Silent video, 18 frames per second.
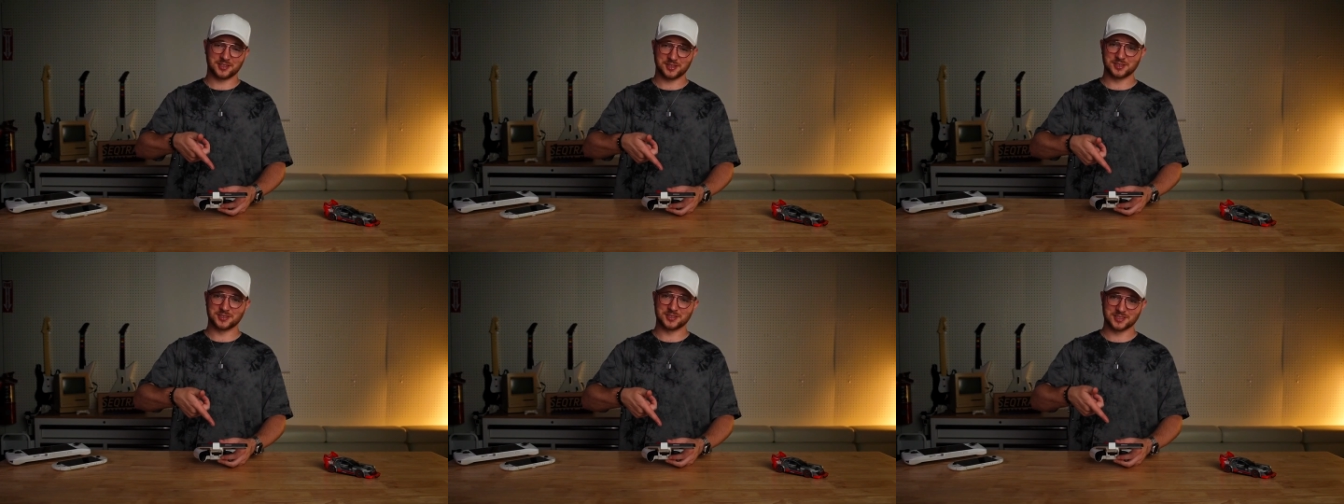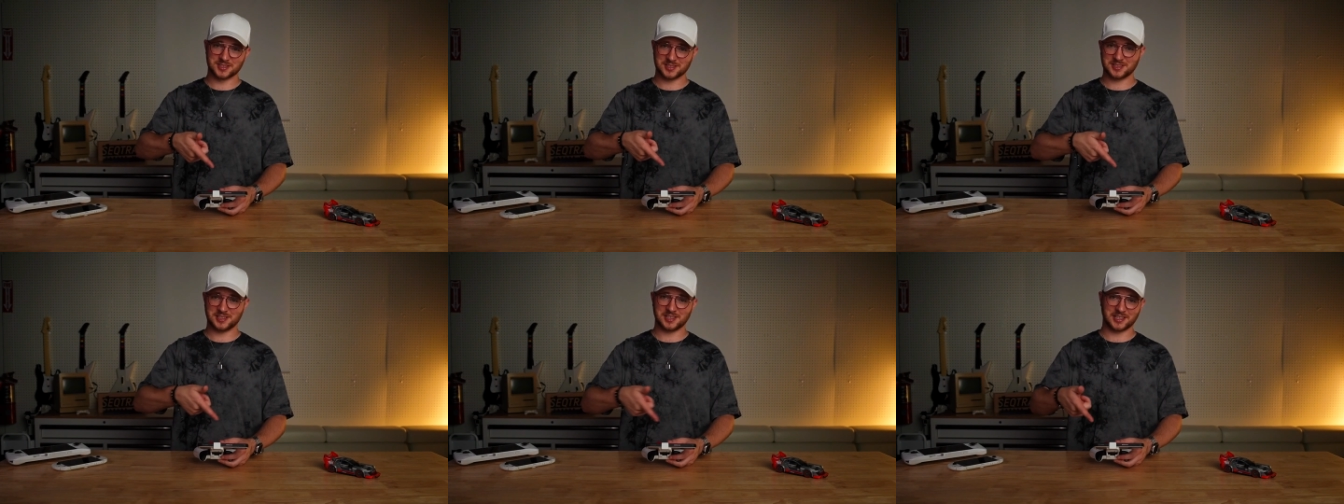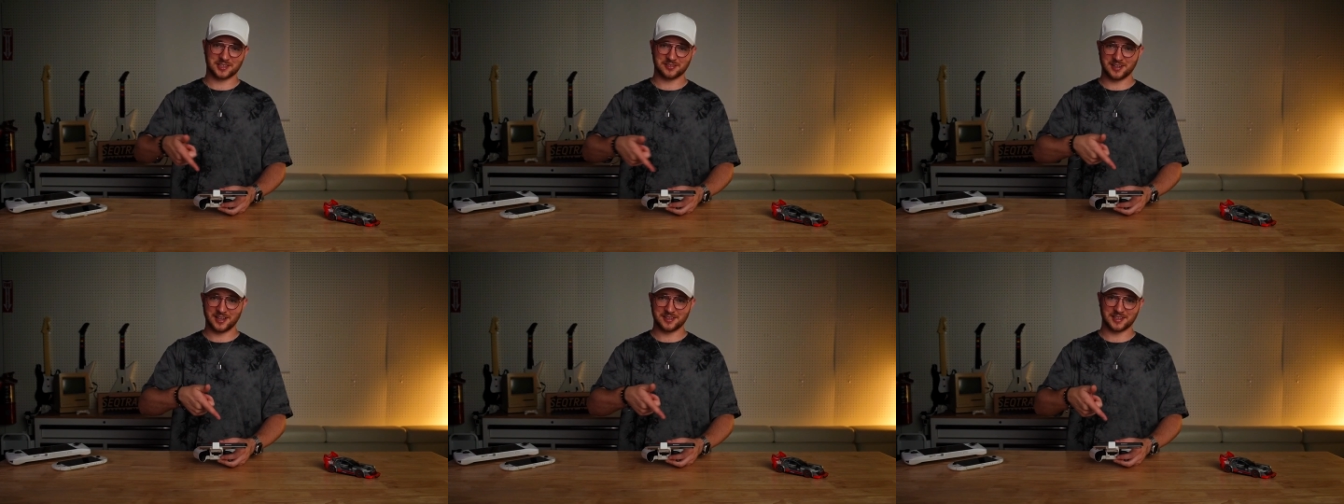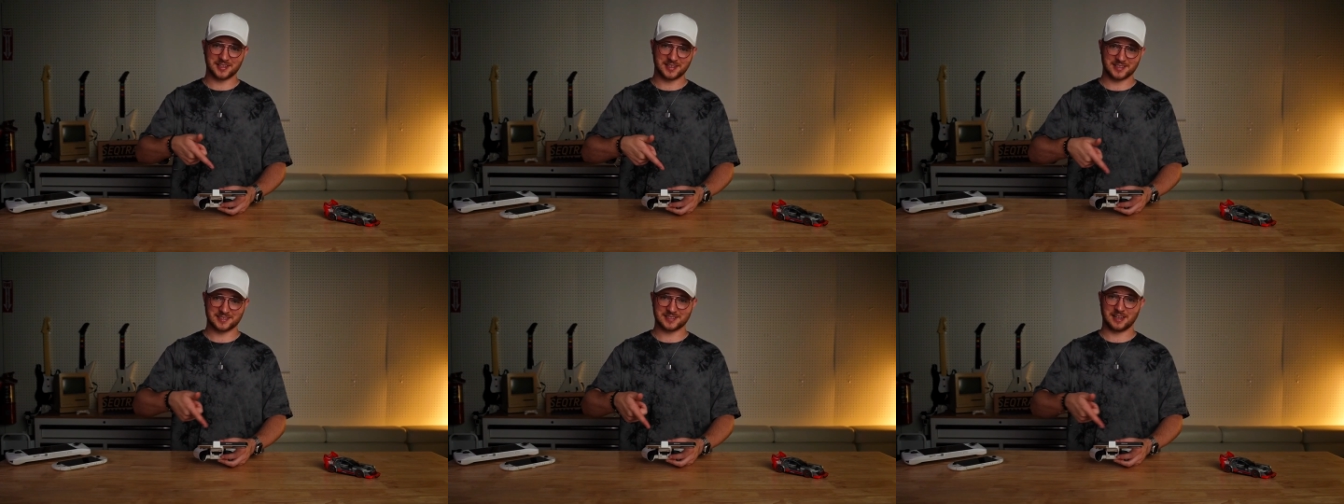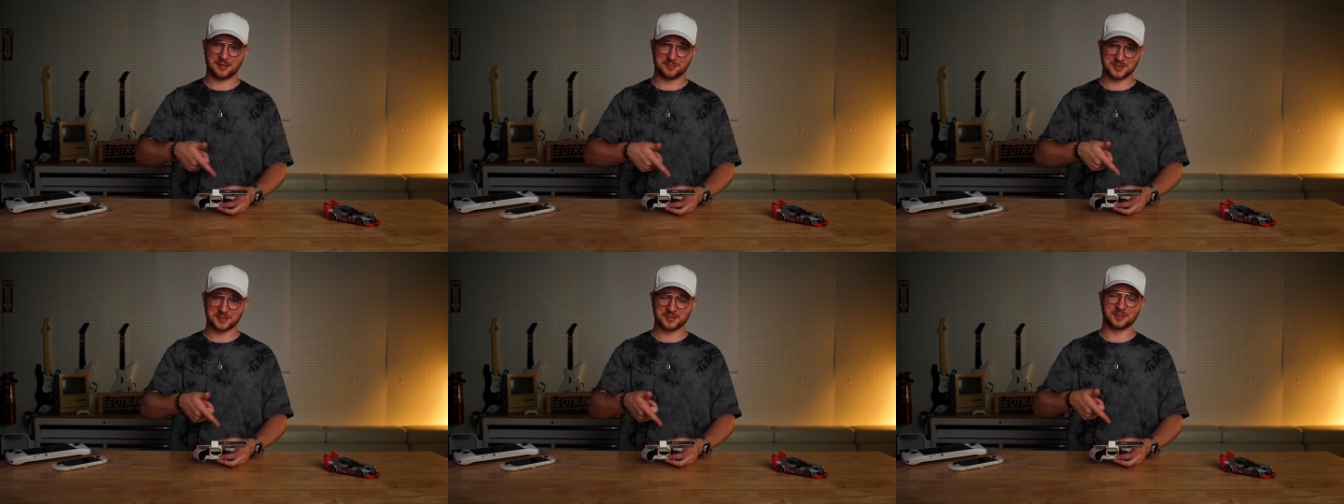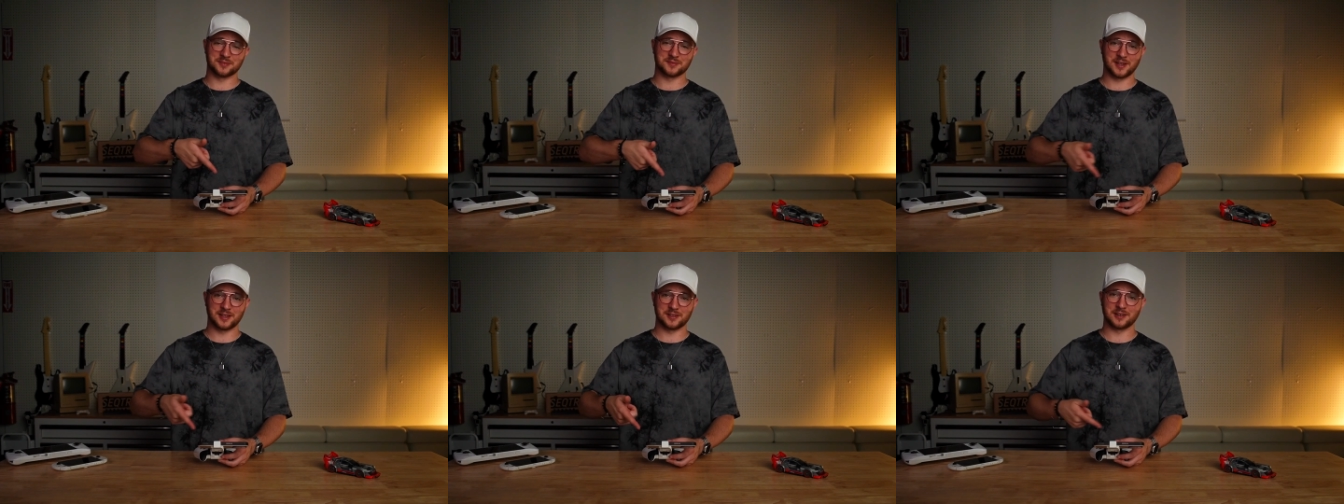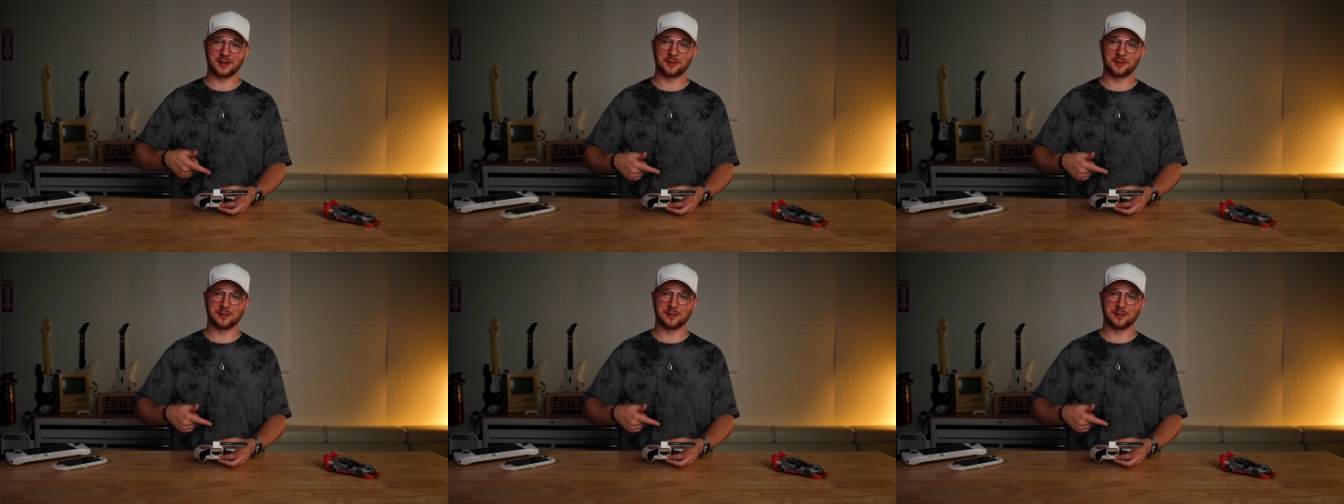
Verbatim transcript: could just click around the desktop until you find your